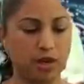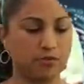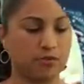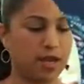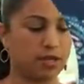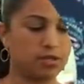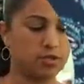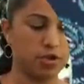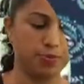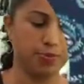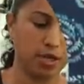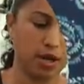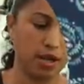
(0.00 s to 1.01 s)
on, right? Because you
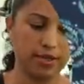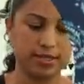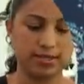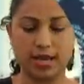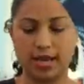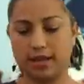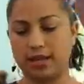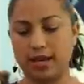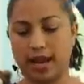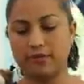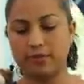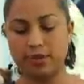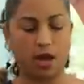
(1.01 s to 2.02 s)
could put it on this side and then
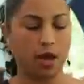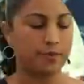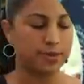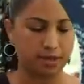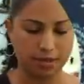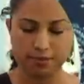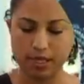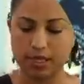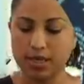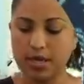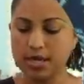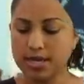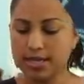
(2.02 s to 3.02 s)
have it be the opposite, but
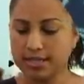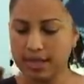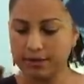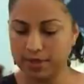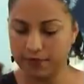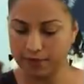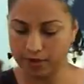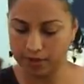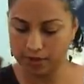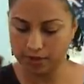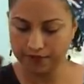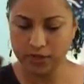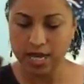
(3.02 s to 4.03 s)
same
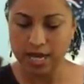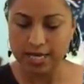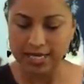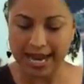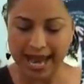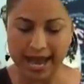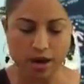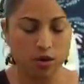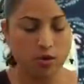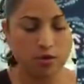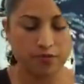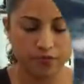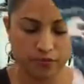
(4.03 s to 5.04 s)
difference.
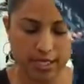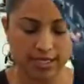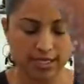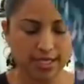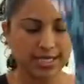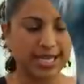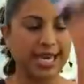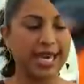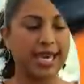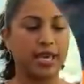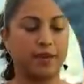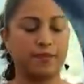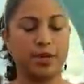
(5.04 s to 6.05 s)
Now, this is
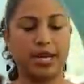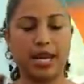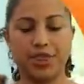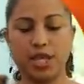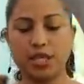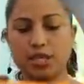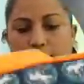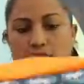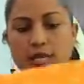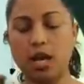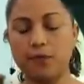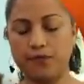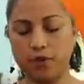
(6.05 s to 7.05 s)
key. And I think this is
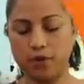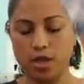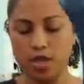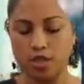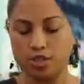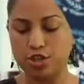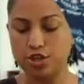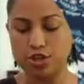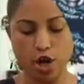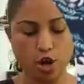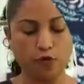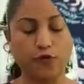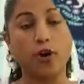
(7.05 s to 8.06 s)
helpful to
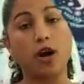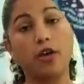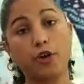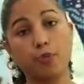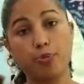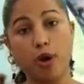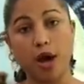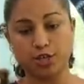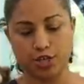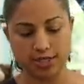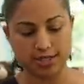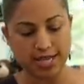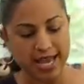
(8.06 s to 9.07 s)
note for other
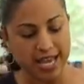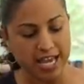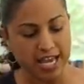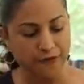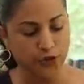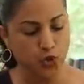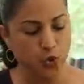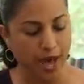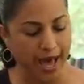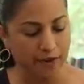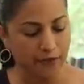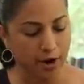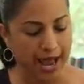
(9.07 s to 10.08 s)
projects. If you
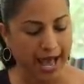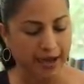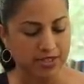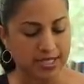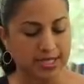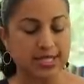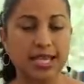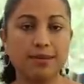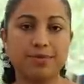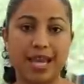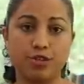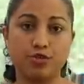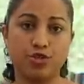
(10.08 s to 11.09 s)
ever have a seam
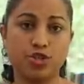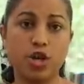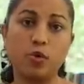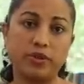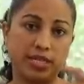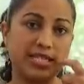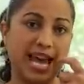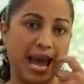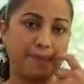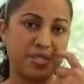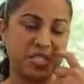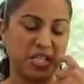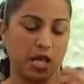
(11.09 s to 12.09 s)
that you sew, and this
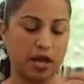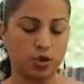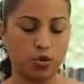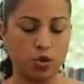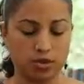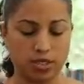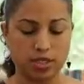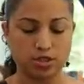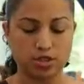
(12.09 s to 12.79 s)
happens a lot in quilting